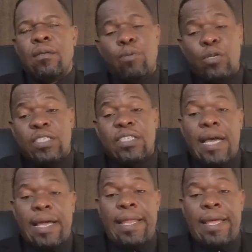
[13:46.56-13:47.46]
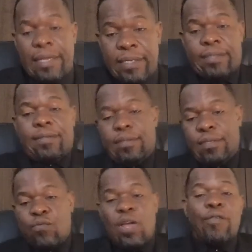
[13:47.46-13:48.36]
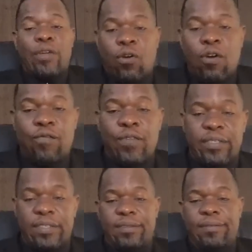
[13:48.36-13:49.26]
political ally. We have a conflict.